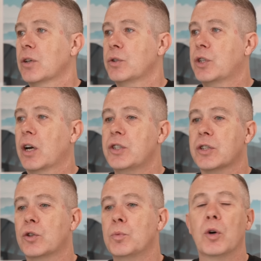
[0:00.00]
it charges,
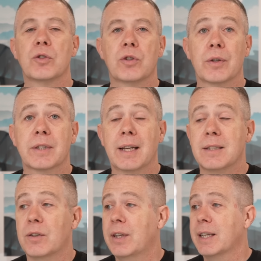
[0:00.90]
coupons, those kinds
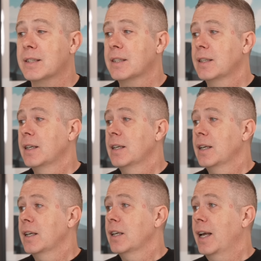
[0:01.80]
of things.
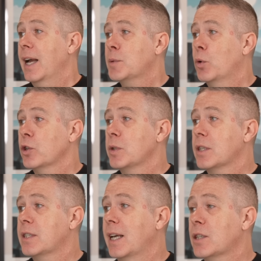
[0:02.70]
Export them as a
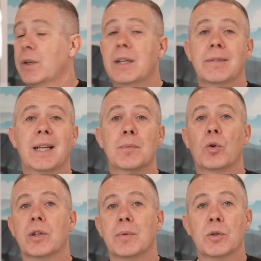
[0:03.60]
C S V and then
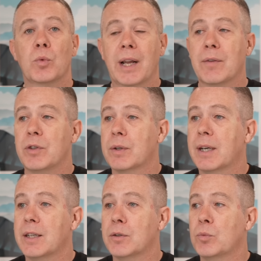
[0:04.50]
import them into whatever you
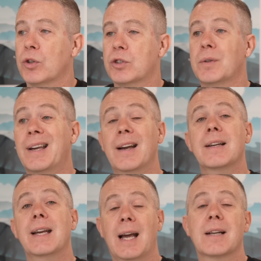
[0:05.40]
kind of want. So you can
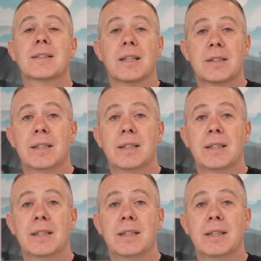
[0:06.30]
get access to